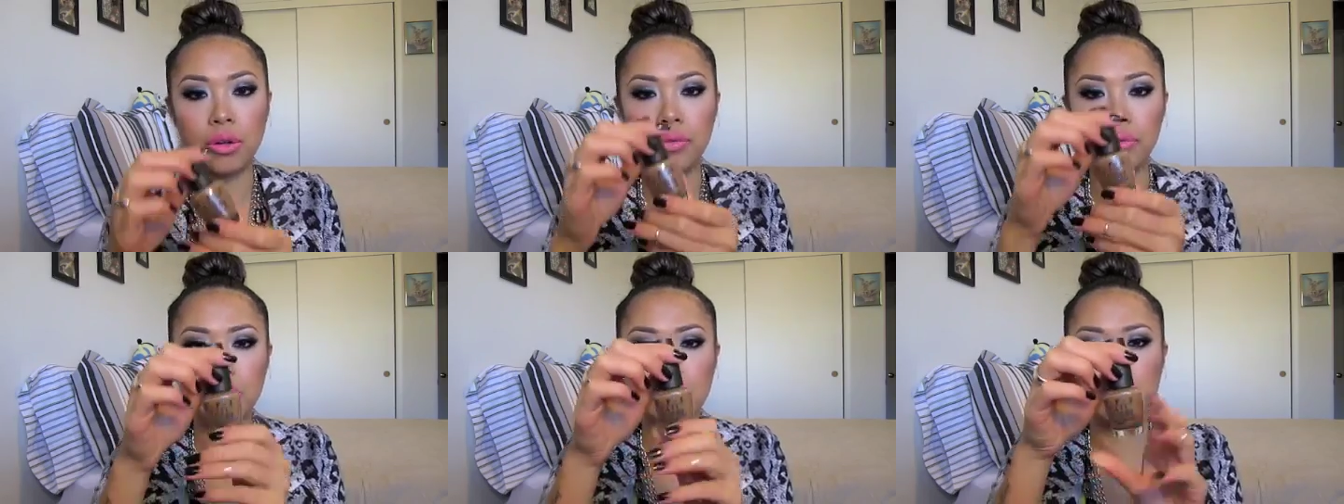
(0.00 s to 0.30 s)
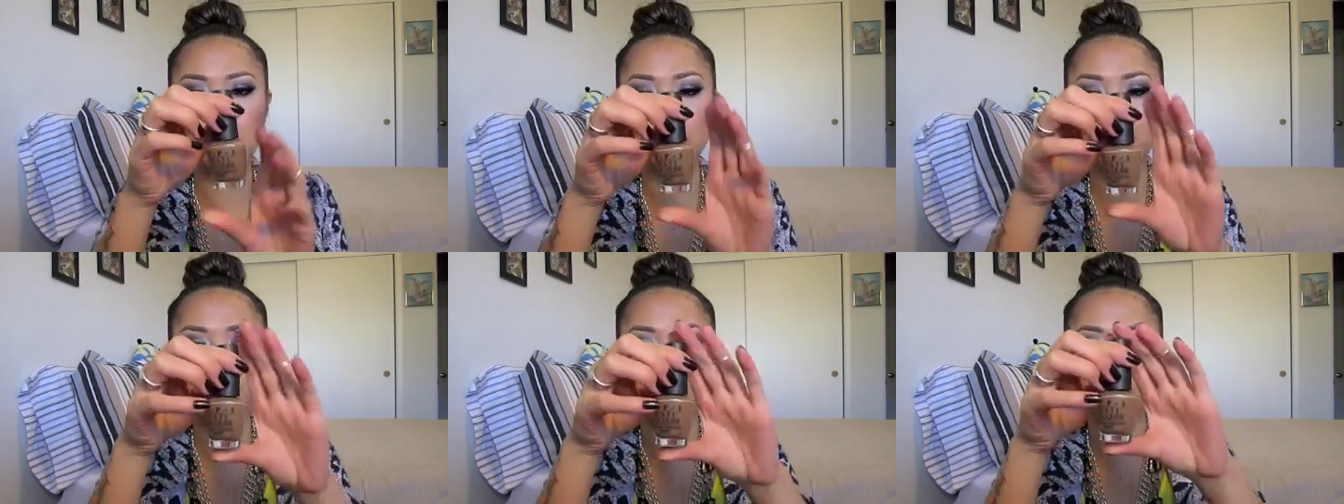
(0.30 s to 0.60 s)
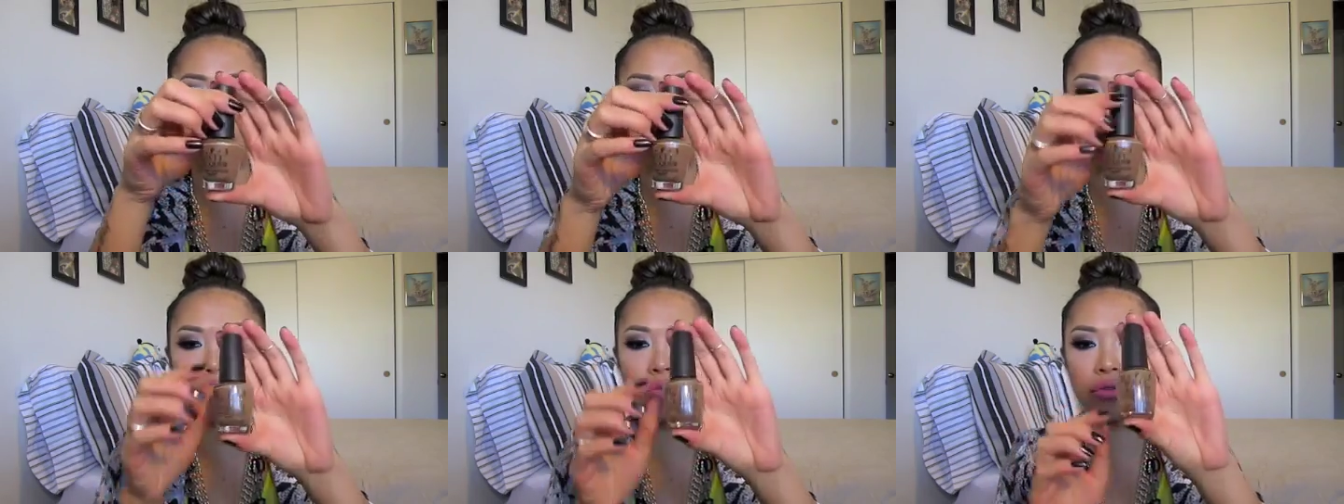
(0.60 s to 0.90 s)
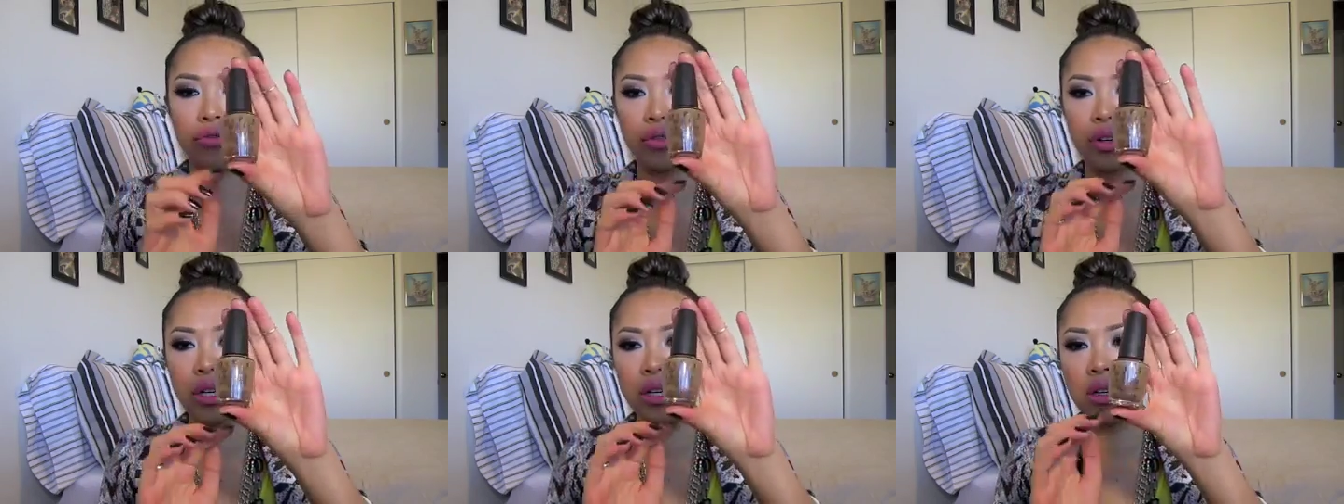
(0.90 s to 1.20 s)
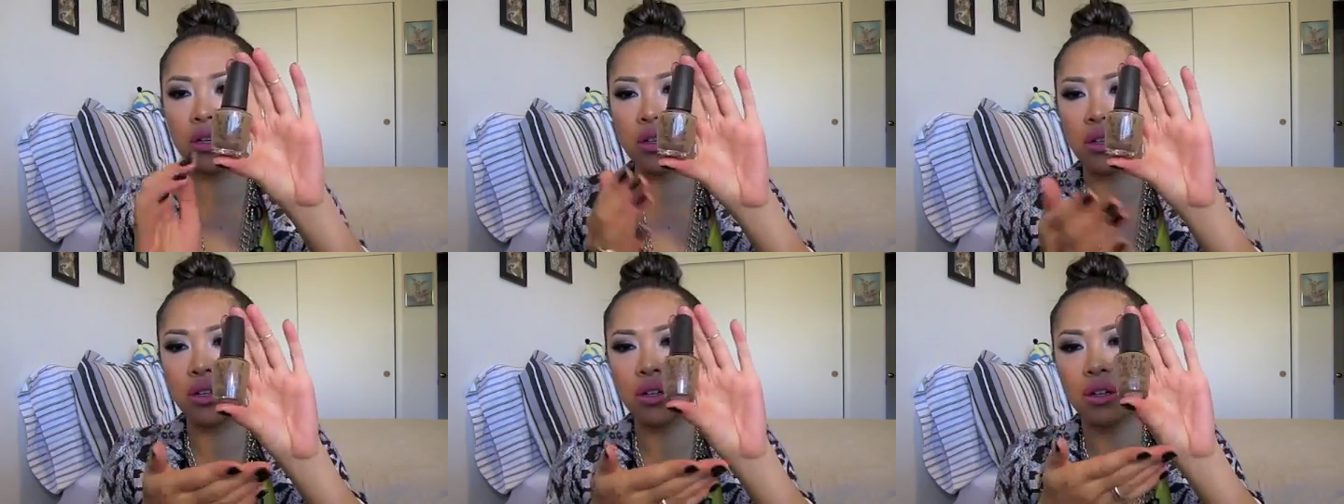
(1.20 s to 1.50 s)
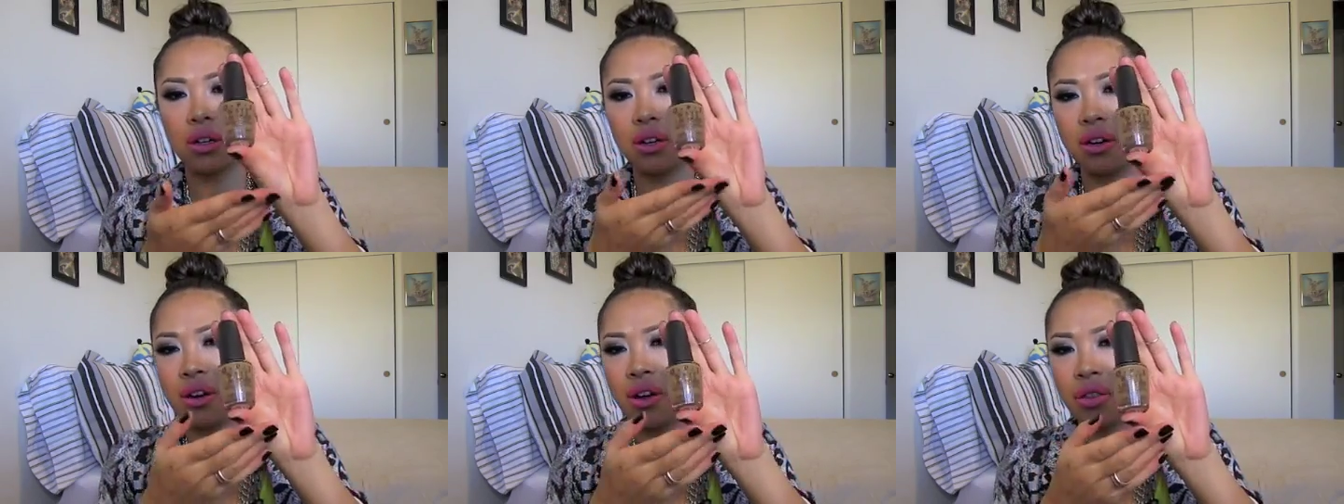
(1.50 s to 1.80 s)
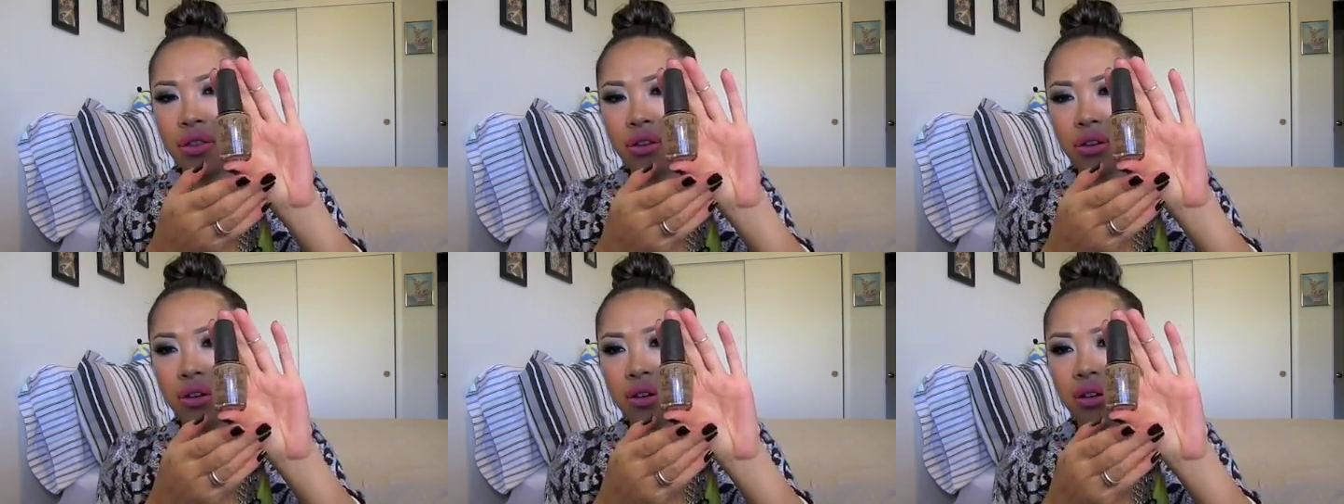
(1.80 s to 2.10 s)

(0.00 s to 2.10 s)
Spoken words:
and this is part of another